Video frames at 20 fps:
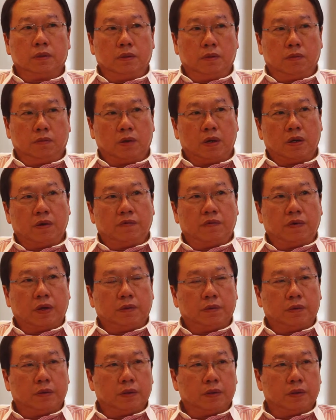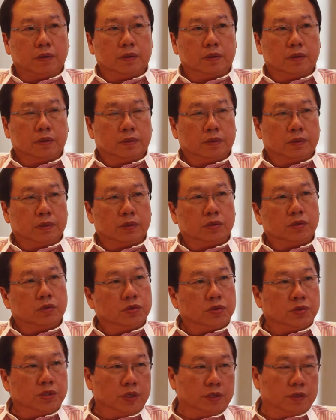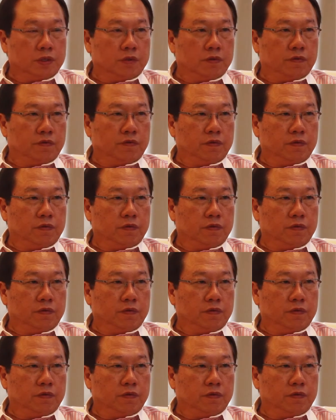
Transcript: one of our associates